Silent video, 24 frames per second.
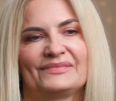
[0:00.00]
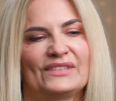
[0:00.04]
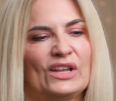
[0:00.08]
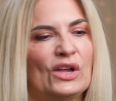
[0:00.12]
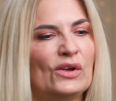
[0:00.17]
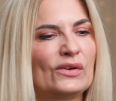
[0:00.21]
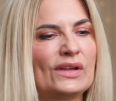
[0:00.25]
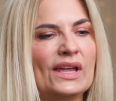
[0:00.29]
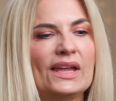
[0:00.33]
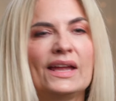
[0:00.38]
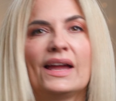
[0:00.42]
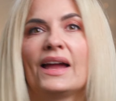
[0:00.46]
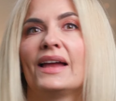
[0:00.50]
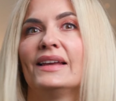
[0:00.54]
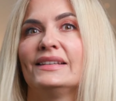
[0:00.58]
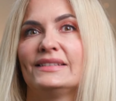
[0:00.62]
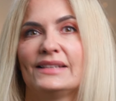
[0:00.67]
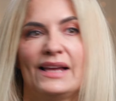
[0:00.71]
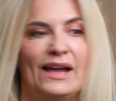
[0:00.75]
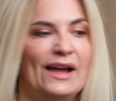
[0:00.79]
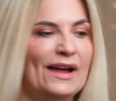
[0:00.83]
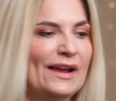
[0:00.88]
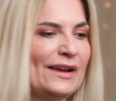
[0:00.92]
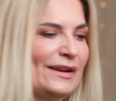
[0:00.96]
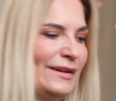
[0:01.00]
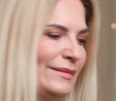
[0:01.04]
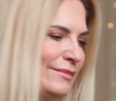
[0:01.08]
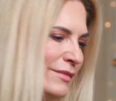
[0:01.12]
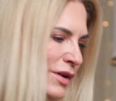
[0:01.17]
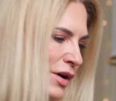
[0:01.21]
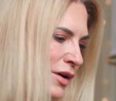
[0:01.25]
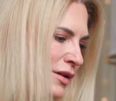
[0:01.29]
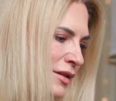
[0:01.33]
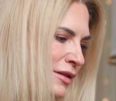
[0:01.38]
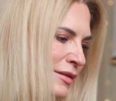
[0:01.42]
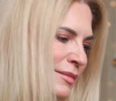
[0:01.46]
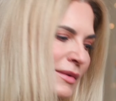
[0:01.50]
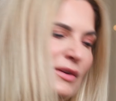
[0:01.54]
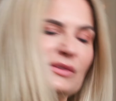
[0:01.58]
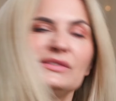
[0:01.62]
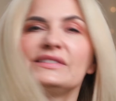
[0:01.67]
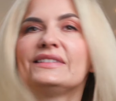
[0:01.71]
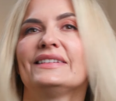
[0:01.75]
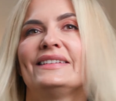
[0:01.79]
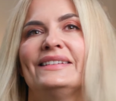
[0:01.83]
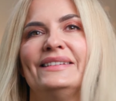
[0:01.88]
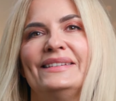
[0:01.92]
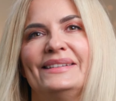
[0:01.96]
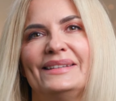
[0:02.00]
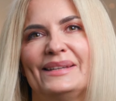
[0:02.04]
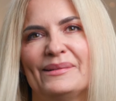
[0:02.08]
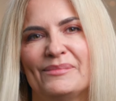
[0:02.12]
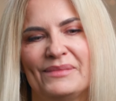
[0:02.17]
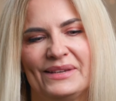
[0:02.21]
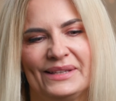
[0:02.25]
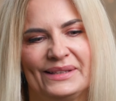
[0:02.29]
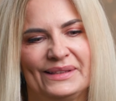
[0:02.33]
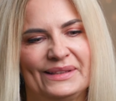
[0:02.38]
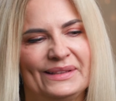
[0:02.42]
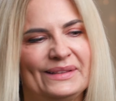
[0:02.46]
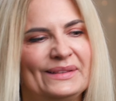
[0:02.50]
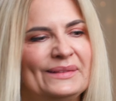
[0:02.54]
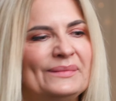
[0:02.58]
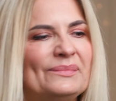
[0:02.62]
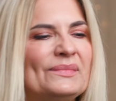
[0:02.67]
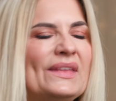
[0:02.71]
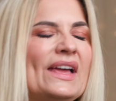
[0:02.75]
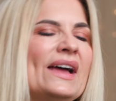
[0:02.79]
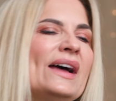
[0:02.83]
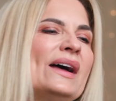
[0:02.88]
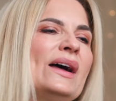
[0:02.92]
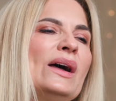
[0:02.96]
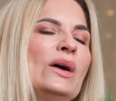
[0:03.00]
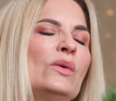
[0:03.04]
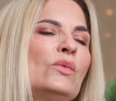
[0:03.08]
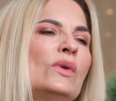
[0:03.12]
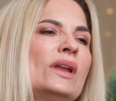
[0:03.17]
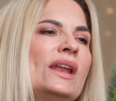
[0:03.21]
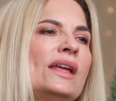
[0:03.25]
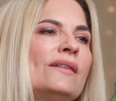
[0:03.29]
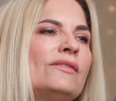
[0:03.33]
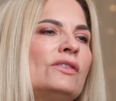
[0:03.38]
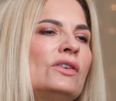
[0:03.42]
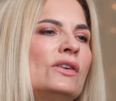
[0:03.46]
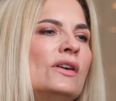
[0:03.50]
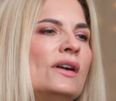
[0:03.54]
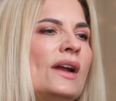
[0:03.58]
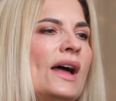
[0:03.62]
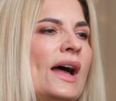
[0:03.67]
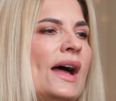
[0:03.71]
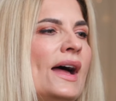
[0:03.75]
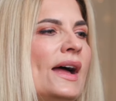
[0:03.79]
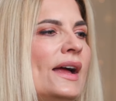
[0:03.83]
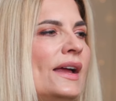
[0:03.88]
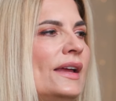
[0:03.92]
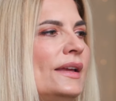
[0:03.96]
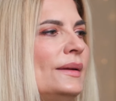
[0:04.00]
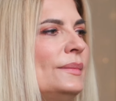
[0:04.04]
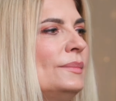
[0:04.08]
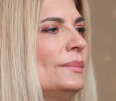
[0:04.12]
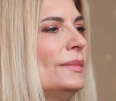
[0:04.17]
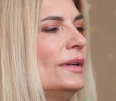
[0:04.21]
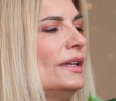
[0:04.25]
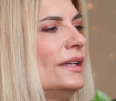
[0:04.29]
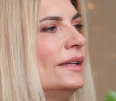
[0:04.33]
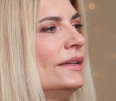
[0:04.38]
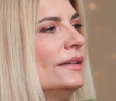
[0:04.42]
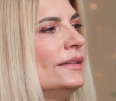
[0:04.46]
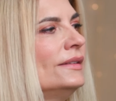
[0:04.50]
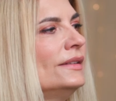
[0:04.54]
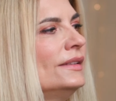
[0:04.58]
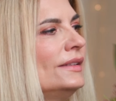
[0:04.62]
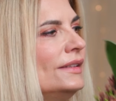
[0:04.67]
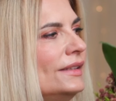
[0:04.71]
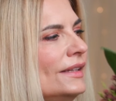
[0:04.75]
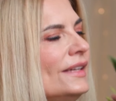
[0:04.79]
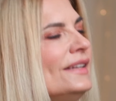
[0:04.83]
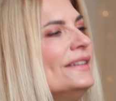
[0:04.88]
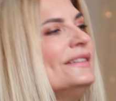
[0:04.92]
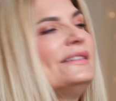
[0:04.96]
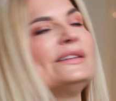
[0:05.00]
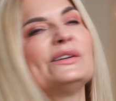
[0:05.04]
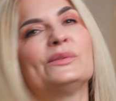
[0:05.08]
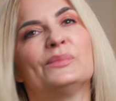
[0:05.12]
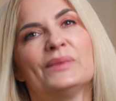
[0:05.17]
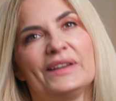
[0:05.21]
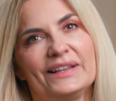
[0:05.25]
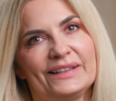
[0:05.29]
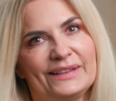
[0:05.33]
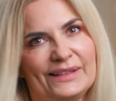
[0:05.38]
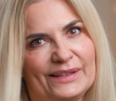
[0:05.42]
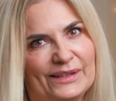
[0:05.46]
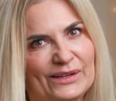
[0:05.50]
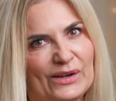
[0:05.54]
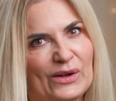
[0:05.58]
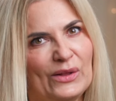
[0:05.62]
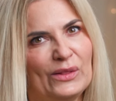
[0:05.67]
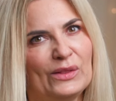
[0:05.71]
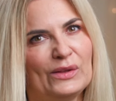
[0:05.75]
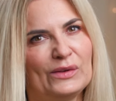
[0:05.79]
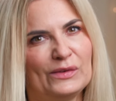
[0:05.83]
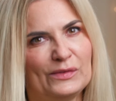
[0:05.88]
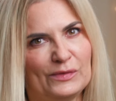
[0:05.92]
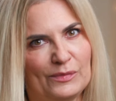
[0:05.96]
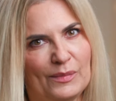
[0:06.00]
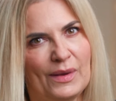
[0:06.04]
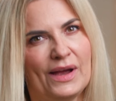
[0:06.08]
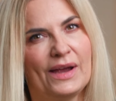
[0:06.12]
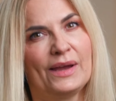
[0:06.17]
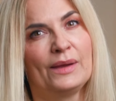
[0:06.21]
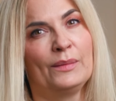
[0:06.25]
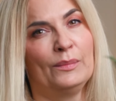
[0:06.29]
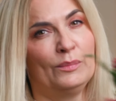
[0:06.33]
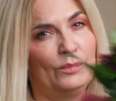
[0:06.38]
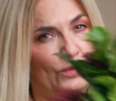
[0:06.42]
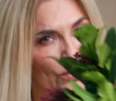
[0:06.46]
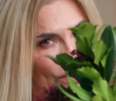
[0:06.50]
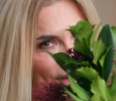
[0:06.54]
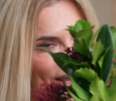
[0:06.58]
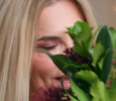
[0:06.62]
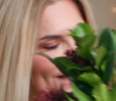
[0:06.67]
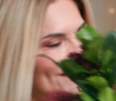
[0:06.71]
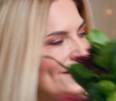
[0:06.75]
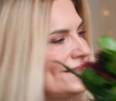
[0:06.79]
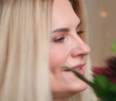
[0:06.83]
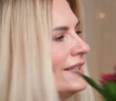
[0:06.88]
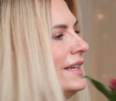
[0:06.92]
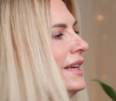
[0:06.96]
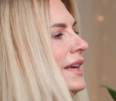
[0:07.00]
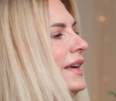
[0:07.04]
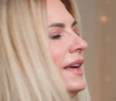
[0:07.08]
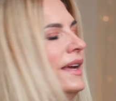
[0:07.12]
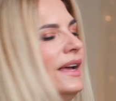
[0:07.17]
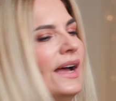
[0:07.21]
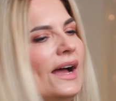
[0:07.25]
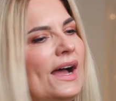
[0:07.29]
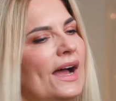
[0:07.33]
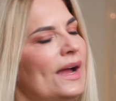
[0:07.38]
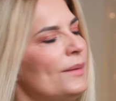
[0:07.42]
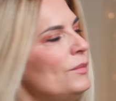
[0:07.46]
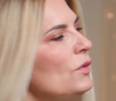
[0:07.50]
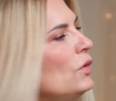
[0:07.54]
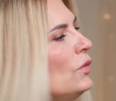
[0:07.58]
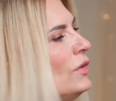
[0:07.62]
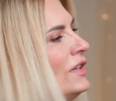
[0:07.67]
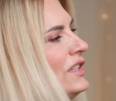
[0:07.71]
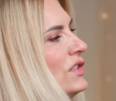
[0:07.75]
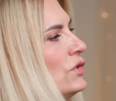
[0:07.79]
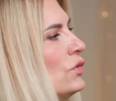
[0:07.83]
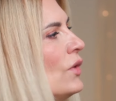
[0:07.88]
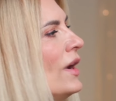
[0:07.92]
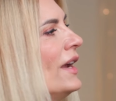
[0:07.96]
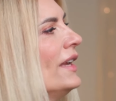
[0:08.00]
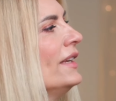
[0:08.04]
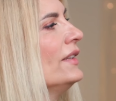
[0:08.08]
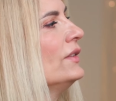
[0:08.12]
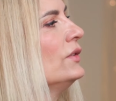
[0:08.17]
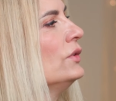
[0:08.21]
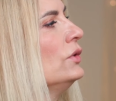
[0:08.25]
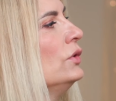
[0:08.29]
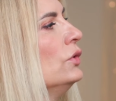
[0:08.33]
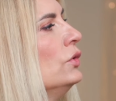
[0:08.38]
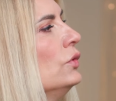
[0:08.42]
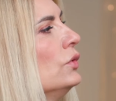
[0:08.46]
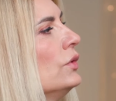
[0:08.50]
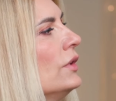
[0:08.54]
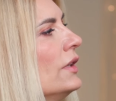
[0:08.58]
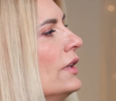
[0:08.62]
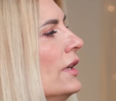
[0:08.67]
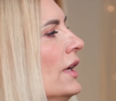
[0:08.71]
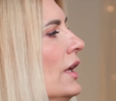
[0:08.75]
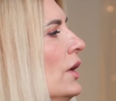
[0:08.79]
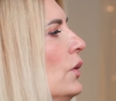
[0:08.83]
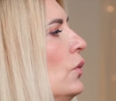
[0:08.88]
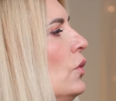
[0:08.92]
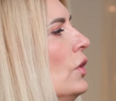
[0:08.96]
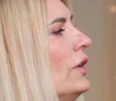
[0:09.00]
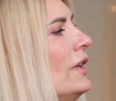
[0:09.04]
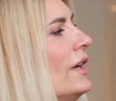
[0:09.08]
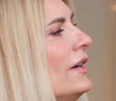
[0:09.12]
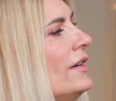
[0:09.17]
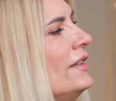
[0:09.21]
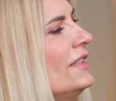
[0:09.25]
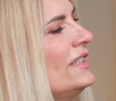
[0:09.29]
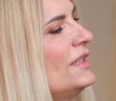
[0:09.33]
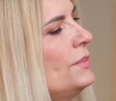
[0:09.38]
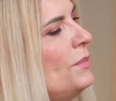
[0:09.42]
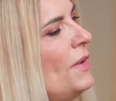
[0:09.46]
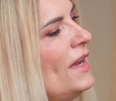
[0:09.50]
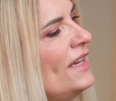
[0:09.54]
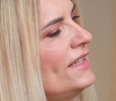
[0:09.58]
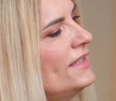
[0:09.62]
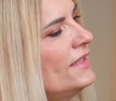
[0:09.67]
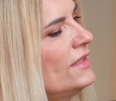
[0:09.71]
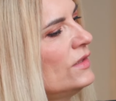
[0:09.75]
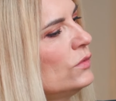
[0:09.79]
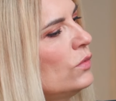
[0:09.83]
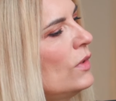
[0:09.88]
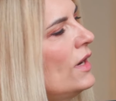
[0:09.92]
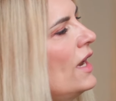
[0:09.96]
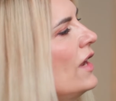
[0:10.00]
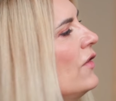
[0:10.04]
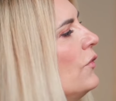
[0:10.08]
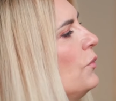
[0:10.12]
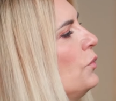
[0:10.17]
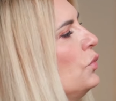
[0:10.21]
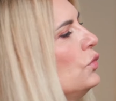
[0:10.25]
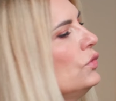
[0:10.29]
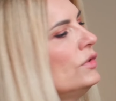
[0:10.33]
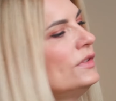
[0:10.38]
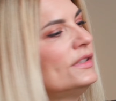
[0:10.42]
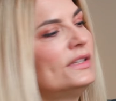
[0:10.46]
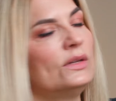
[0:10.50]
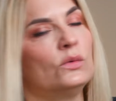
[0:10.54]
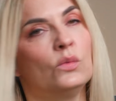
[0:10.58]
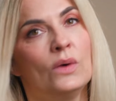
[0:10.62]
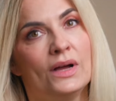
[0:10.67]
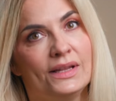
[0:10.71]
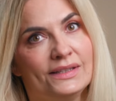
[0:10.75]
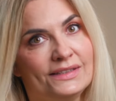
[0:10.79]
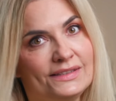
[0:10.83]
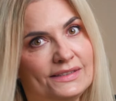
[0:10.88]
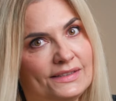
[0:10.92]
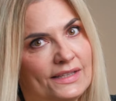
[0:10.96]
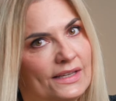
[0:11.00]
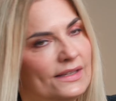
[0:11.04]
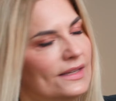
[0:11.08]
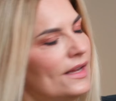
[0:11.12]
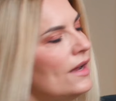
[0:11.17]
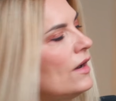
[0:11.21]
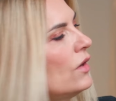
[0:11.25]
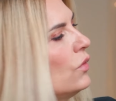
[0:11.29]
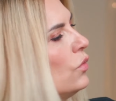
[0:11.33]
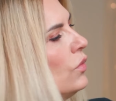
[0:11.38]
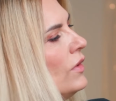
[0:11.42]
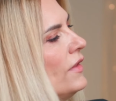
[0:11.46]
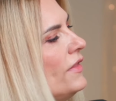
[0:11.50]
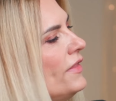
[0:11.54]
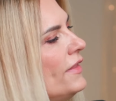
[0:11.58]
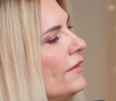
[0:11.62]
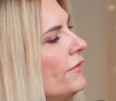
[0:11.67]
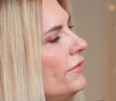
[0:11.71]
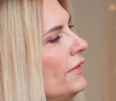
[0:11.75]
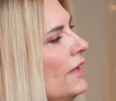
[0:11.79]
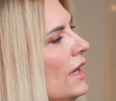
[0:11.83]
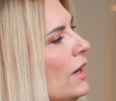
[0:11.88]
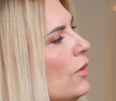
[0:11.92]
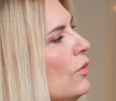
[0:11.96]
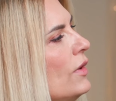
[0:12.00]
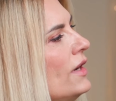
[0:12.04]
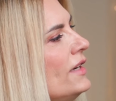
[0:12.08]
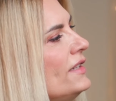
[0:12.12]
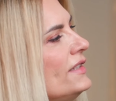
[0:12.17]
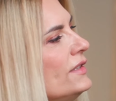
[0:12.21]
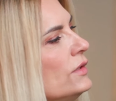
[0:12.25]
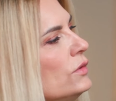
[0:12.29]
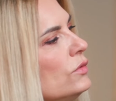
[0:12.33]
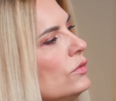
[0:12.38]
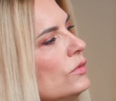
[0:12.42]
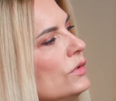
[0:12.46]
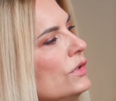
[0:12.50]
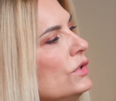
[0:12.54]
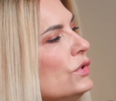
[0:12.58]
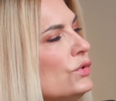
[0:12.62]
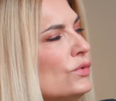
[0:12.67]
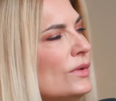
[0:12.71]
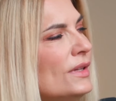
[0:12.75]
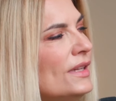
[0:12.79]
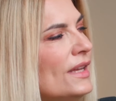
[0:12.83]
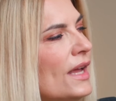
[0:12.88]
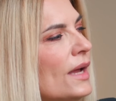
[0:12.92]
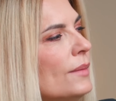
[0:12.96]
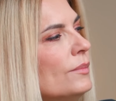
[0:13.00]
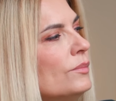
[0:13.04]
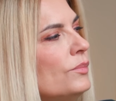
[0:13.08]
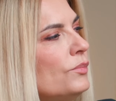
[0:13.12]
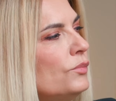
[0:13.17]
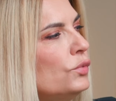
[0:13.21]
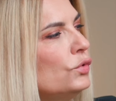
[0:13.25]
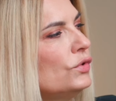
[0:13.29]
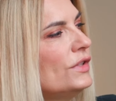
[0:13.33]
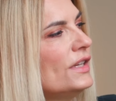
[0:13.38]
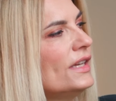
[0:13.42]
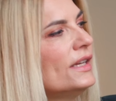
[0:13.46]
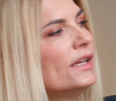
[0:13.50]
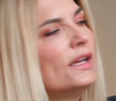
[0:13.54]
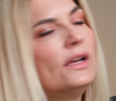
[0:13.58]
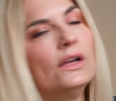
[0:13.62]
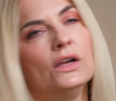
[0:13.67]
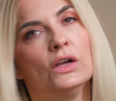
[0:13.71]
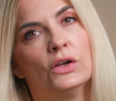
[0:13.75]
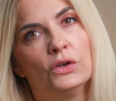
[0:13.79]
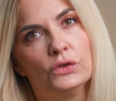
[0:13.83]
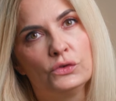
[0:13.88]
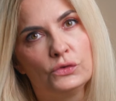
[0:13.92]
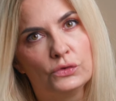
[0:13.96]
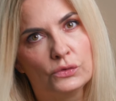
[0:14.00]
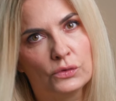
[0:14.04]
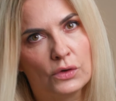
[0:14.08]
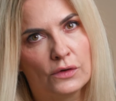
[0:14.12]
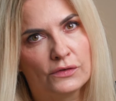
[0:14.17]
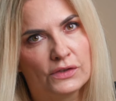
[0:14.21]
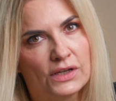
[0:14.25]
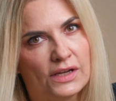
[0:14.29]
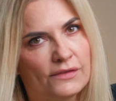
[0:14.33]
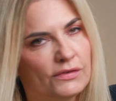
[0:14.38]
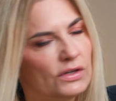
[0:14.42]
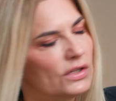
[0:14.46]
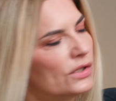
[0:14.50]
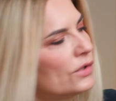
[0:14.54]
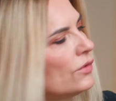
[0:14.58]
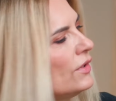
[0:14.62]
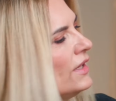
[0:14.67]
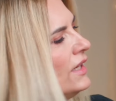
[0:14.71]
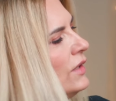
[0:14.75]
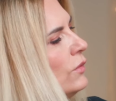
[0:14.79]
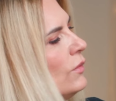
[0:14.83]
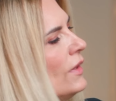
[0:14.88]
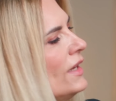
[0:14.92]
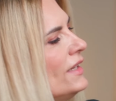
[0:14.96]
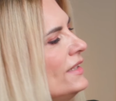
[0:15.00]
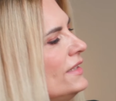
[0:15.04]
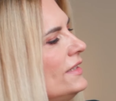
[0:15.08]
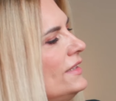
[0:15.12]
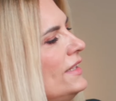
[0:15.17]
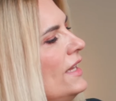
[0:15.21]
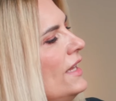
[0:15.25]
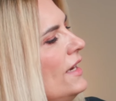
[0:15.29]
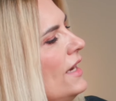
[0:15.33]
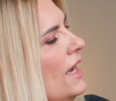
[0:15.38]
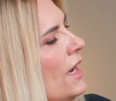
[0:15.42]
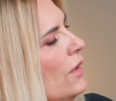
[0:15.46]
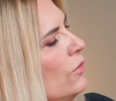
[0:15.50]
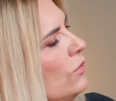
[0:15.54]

Okay guys, I'm almost in the middle. Whenever I'm intermingling all of my bouquets, I'm always trying to look what are the spaces when I've put the ones that are with the flowers. So usually I'm putting 2 of the evergreen ones, then I